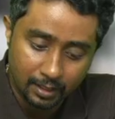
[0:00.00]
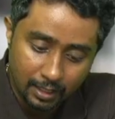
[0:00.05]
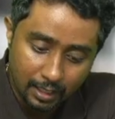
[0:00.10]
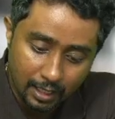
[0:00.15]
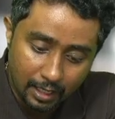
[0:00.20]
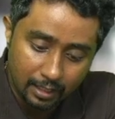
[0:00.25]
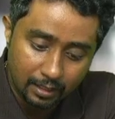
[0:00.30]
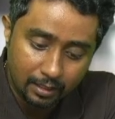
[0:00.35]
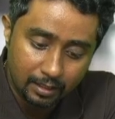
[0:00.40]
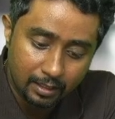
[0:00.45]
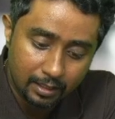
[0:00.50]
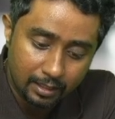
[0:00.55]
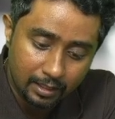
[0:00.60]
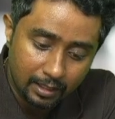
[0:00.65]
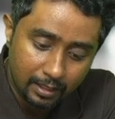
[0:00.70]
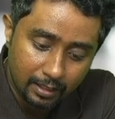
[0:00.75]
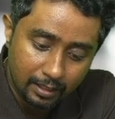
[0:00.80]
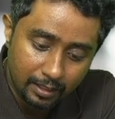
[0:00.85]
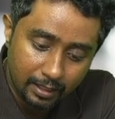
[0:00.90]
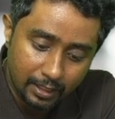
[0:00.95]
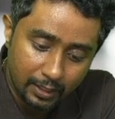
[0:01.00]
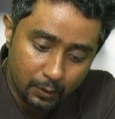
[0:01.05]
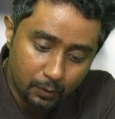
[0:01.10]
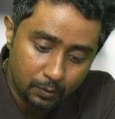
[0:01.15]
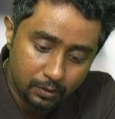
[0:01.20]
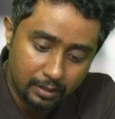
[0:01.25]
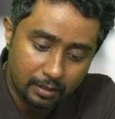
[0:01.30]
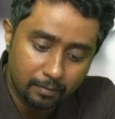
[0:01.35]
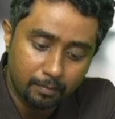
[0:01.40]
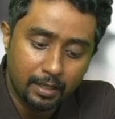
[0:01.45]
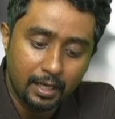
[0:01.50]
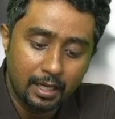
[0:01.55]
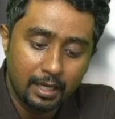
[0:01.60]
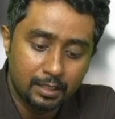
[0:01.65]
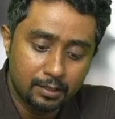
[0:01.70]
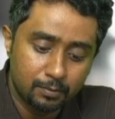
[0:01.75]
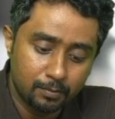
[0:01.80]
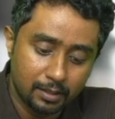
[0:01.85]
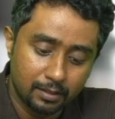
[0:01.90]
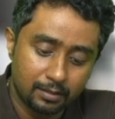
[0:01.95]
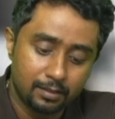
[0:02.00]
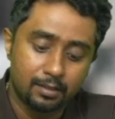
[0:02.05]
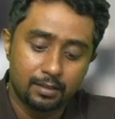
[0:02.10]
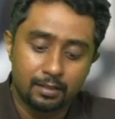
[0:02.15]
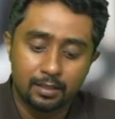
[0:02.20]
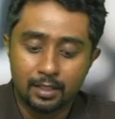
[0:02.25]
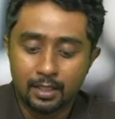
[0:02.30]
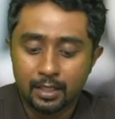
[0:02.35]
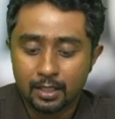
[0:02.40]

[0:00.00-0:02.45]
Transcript: Under reducing balance method.